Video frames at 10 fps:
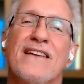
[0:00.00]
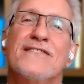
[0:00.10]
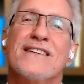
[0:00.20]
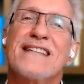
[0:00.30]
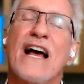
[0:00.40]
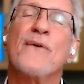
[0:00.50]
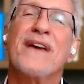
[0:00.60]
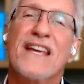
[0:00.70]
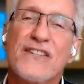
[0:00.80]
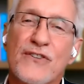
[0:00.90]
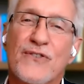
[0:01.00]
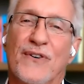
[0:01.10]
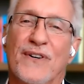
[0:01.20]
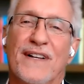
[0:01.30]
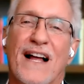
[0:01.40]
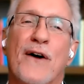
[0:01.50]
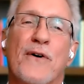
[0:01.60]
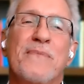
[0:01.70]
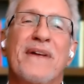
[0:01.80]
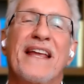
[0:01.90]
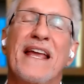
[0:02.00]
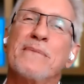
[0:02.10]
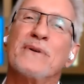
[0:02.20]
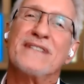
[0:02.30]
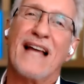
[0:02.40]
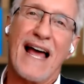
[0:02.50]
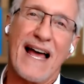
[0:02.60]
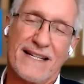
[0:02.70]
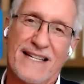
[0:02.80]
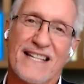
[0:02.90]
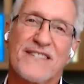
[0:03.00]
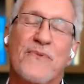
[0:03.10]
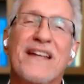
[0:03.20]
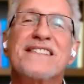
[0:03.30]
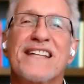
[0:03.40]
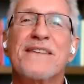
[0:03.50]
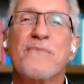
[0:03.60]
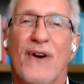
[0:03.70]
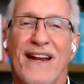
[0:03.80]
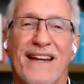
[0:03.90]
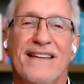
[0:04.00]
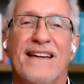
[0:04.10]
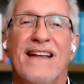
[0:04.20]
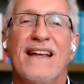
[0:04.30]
just how integral our being able to access resting brain